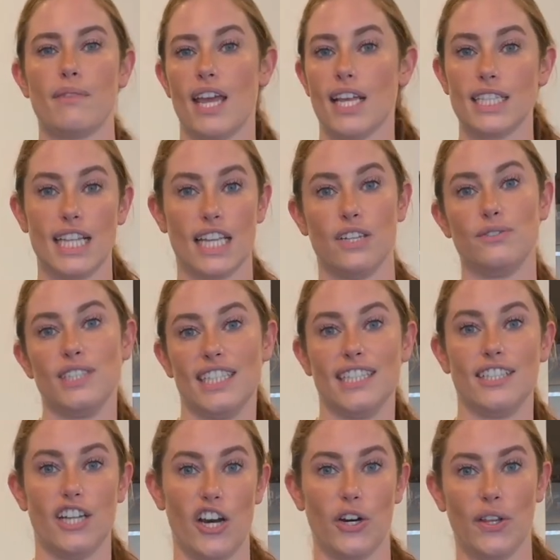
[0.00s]
things that you
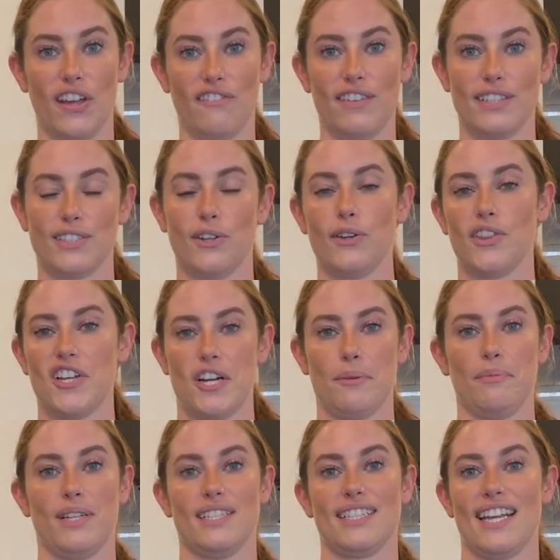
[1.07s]
didn't know that physical
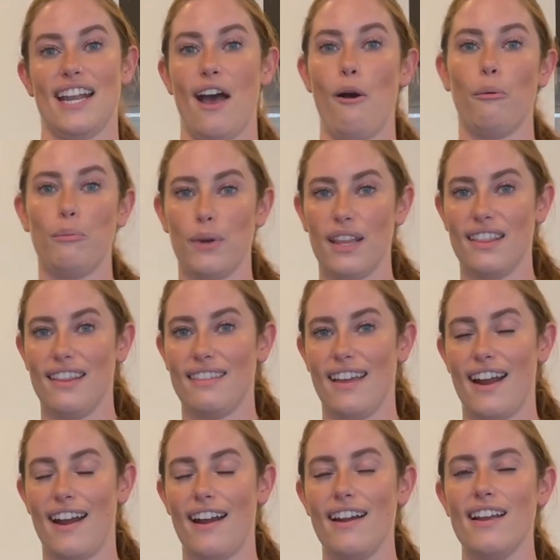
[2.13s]
therapists can help with in
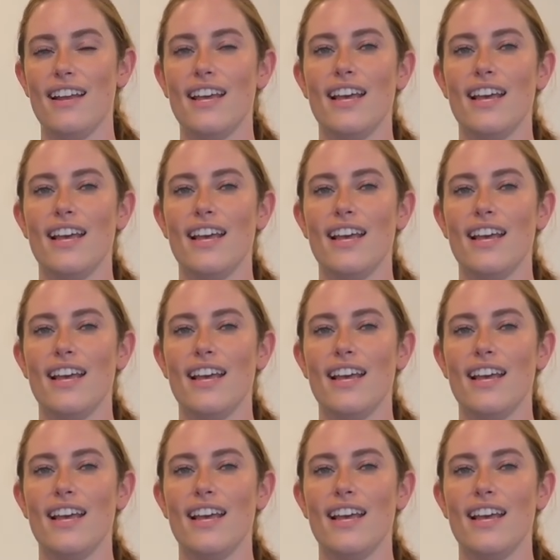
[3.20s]
there,